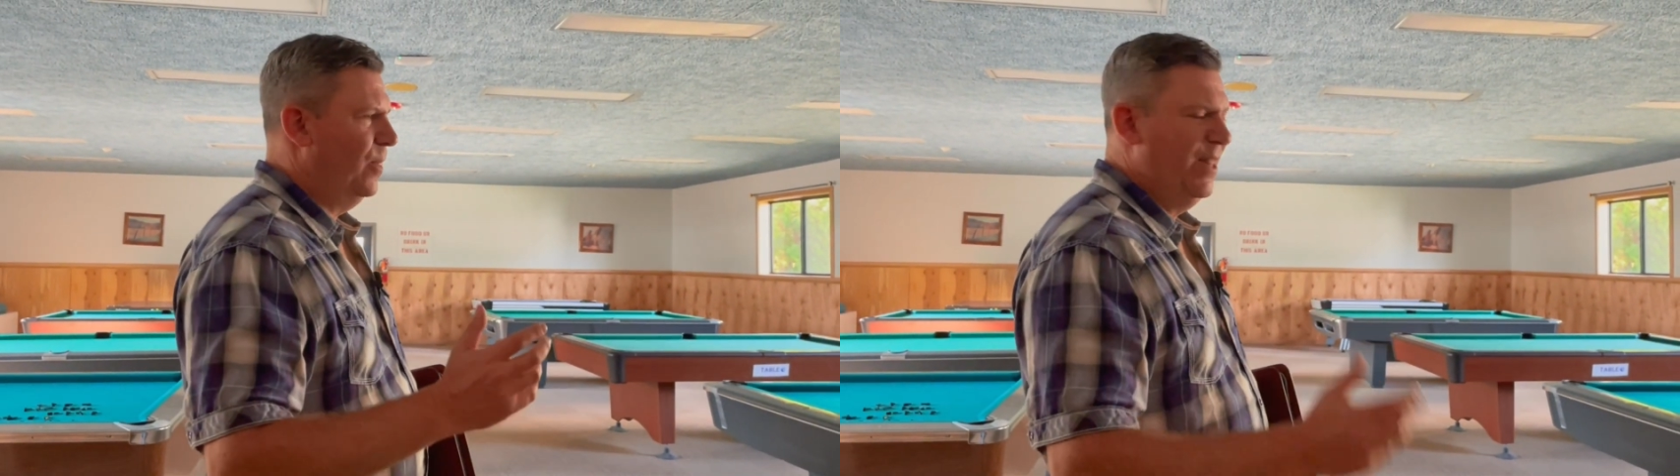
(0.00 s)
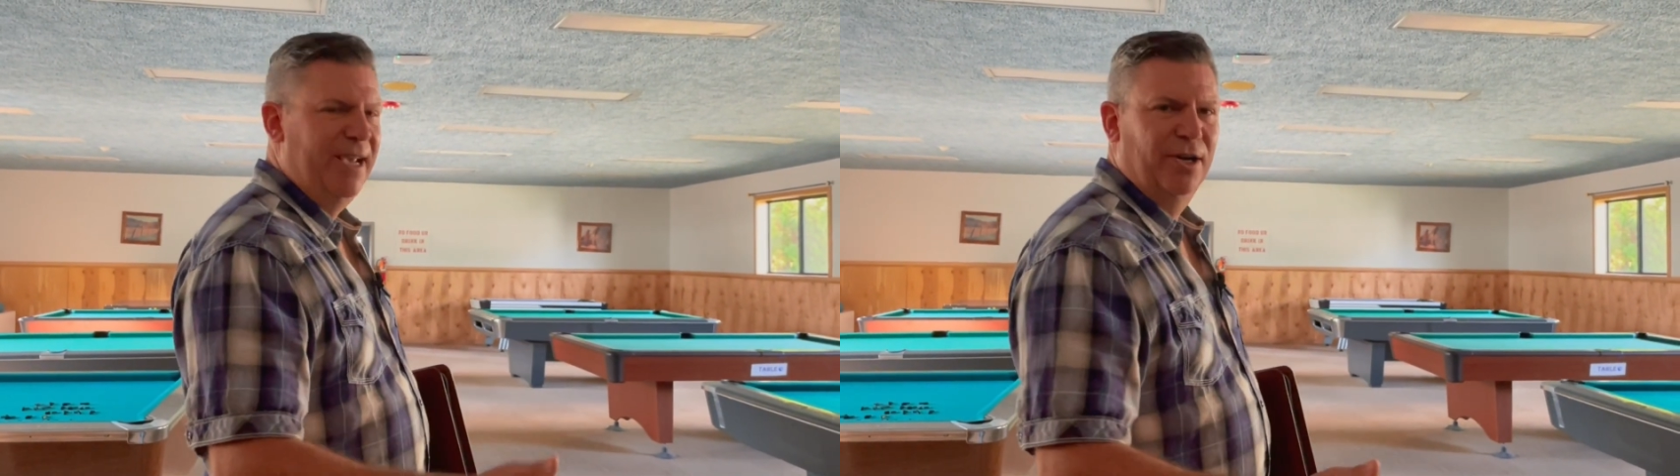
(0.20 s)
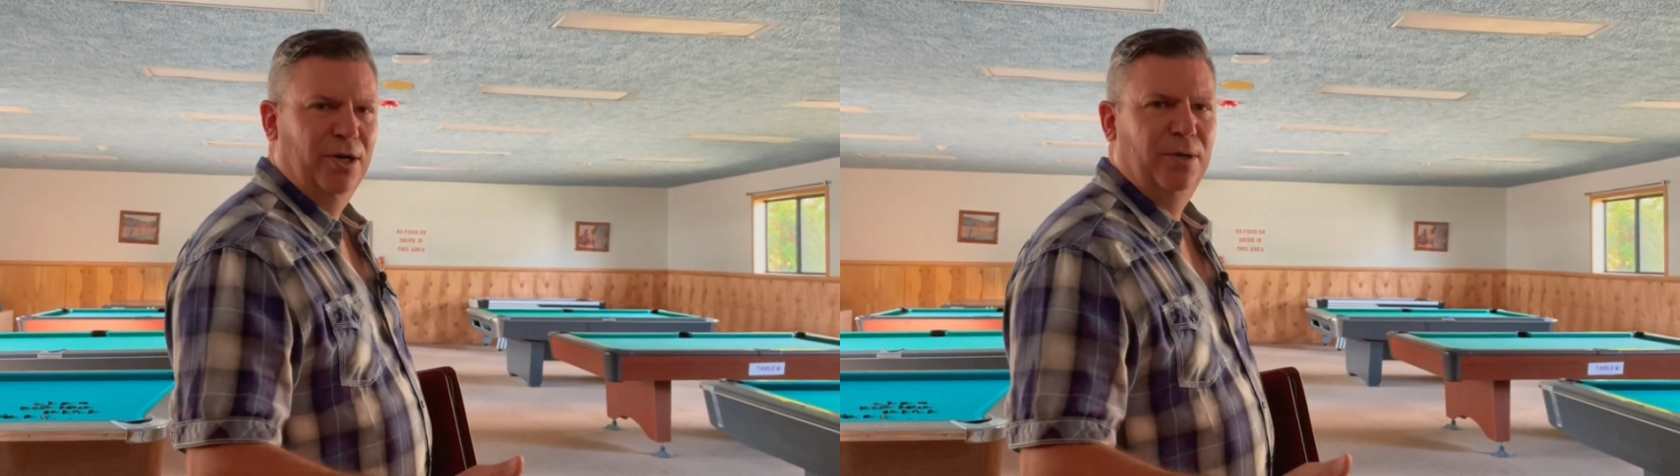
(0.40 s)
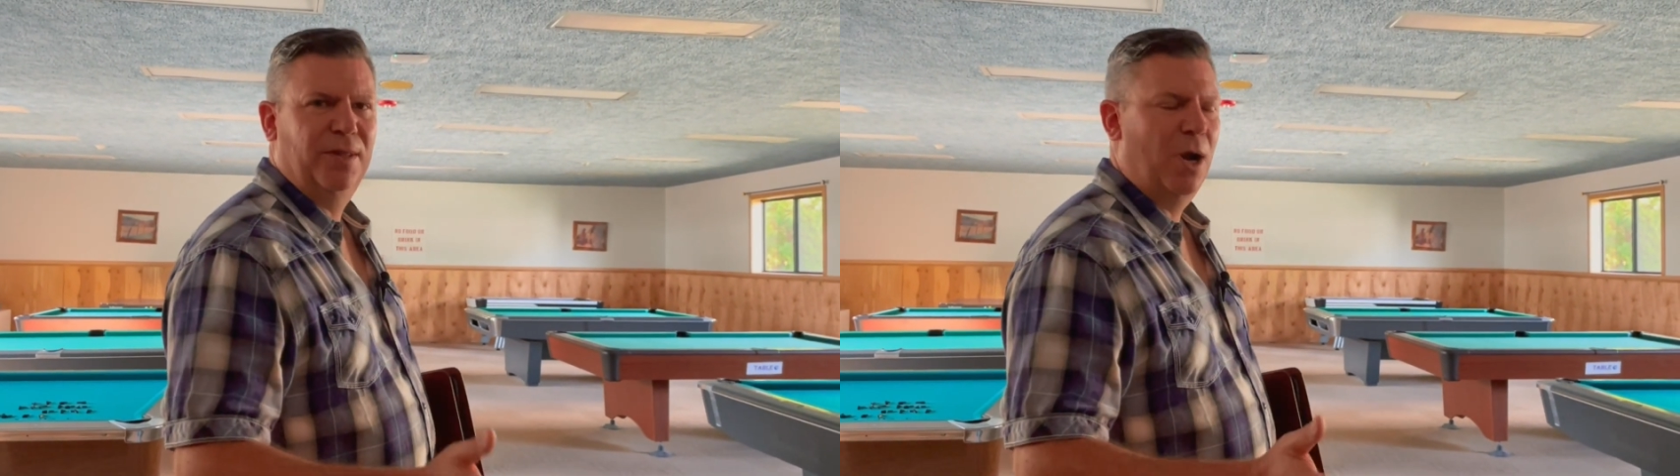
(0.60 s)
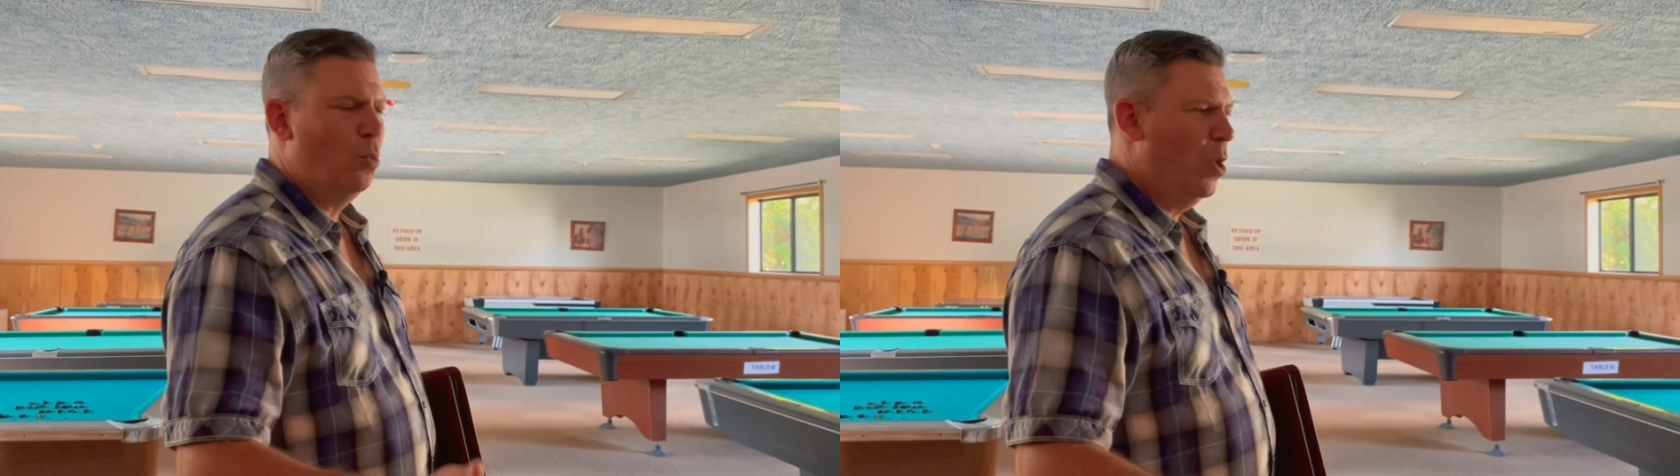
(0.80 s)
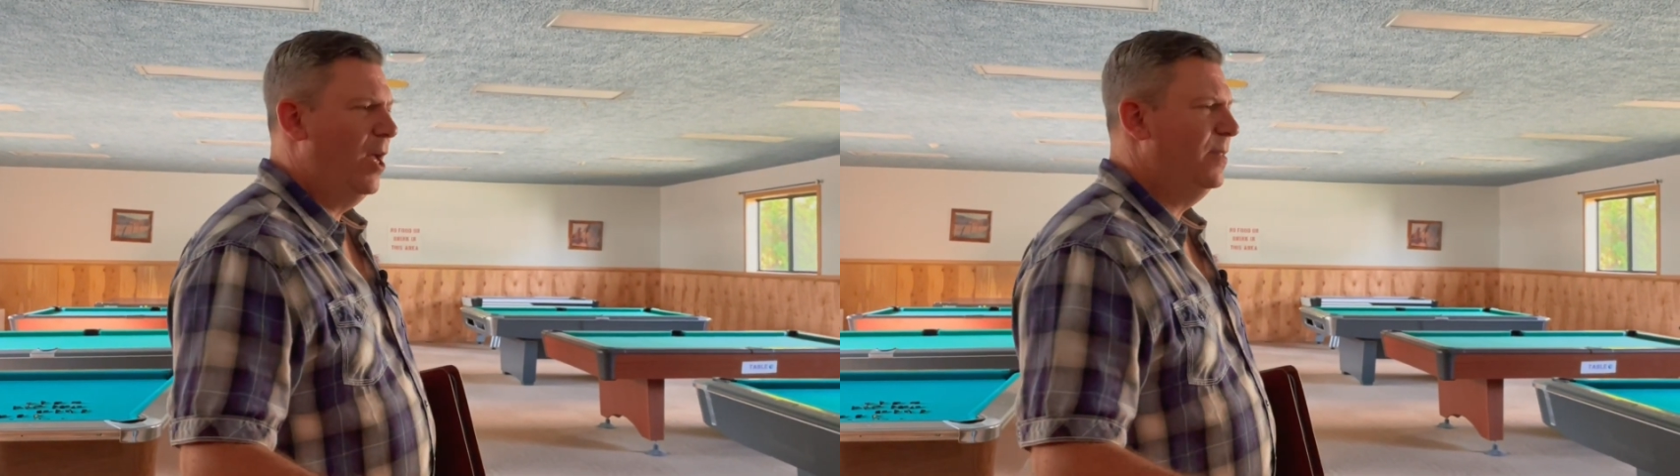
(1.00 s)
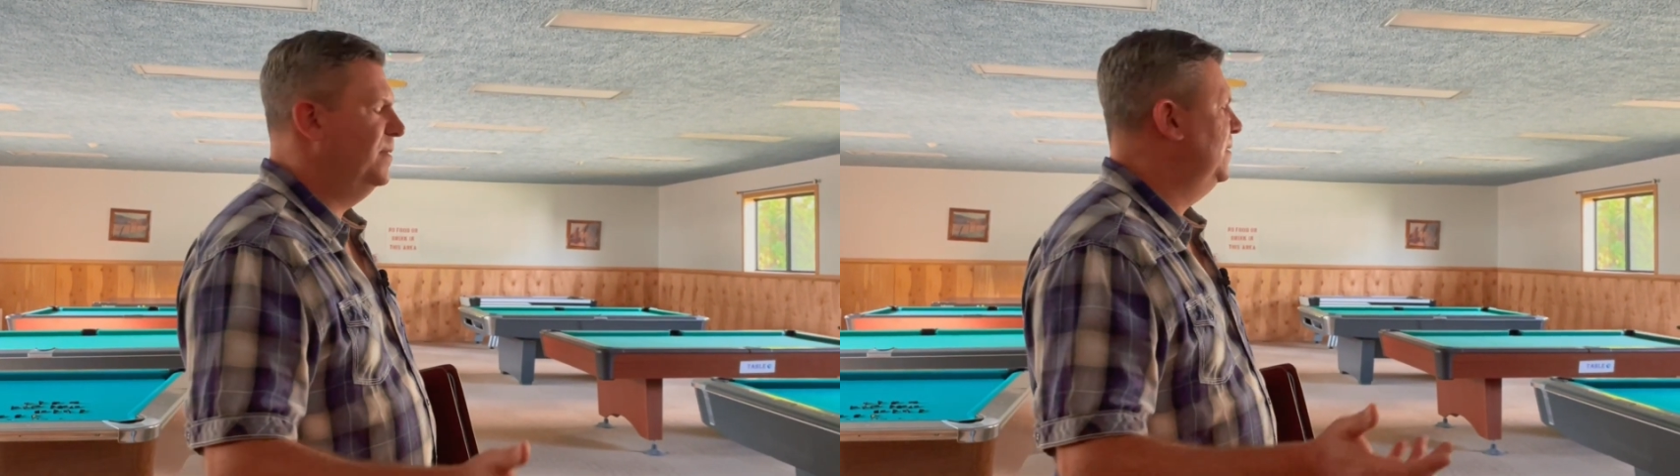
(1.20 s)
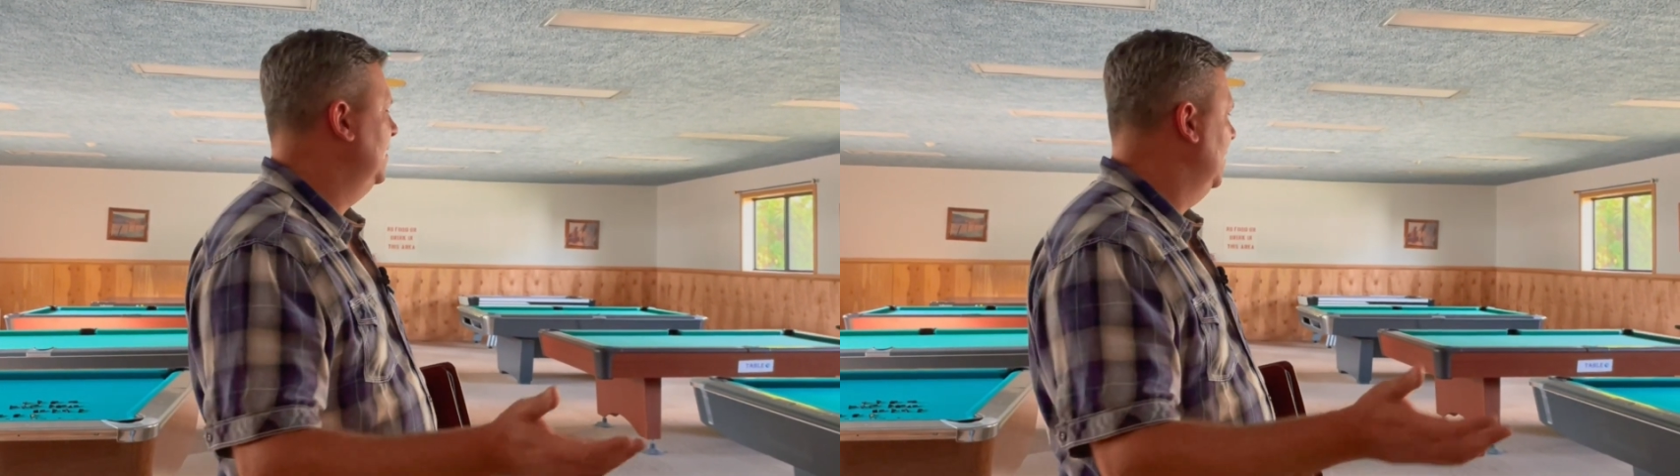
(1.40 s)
leader that runs